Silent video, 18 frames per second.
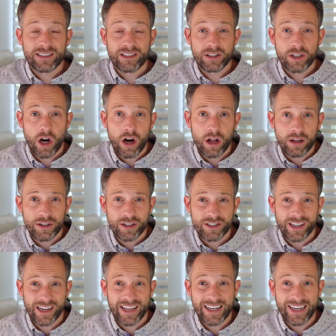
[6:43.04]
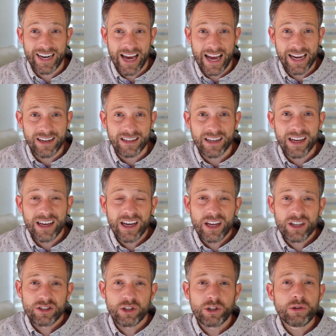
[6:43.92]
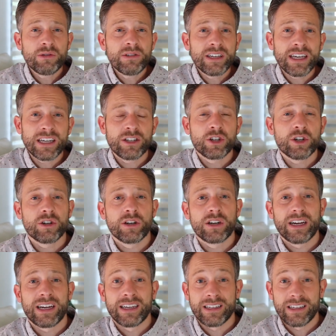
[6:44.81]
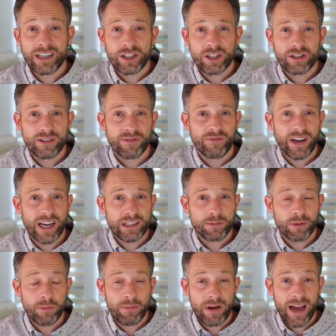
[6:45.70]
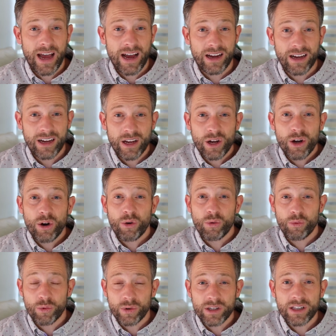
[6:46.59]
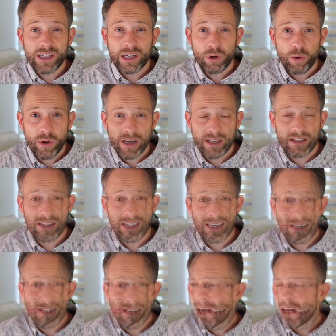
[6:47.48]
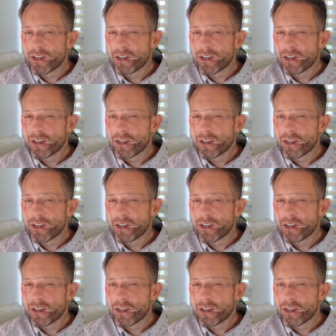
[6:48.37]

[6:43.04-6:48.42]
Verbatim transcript: dollars a night. So you can get your initial investment back really quickly.